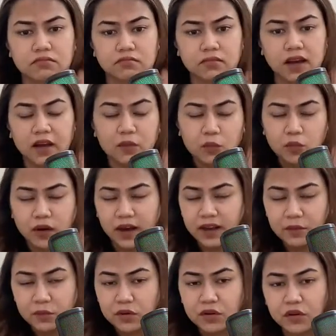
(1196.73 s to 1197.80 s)
I
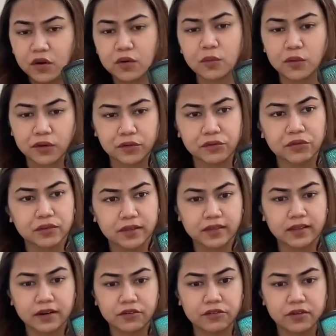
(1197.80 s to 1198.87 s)
would not want you to take
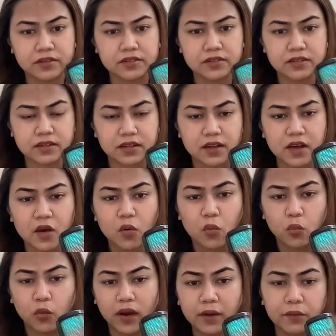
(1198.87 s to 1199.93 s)
that risk.
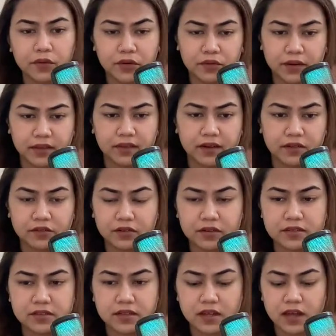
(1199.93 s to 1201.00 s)
Why would you take that
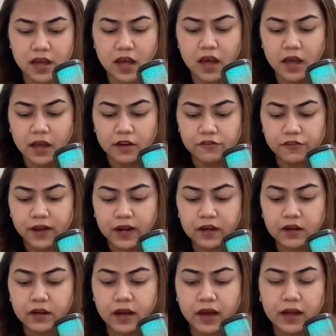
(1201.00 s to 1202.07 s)
risk? In
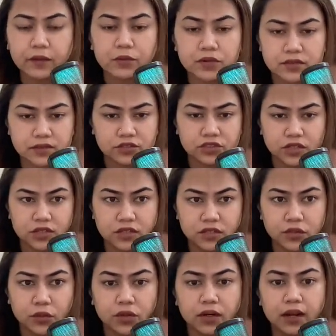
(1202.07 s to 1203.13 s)
fact, I would suggest
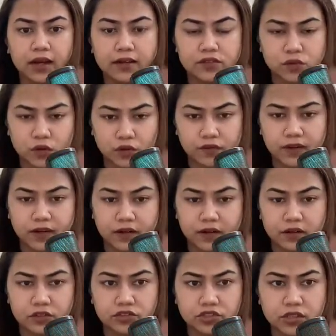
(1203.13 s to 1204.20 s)
utilize all of that
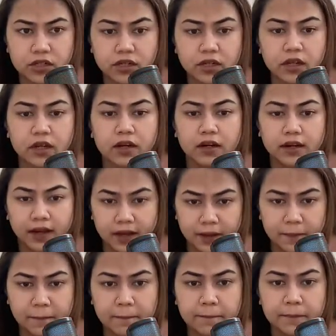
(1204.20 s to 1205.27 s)
energy, time,